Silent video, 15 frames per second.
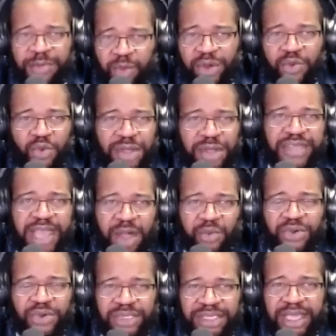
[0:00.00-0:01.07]
But one thing I
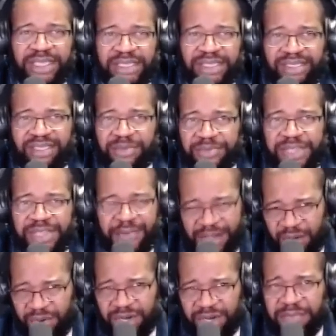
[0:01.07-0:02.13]
will say is this is a topic I
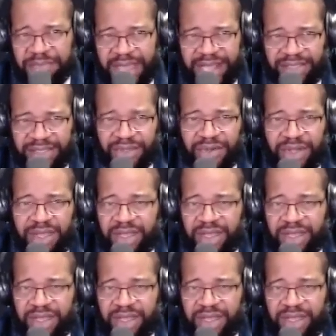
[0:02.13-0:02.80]
want to come back to.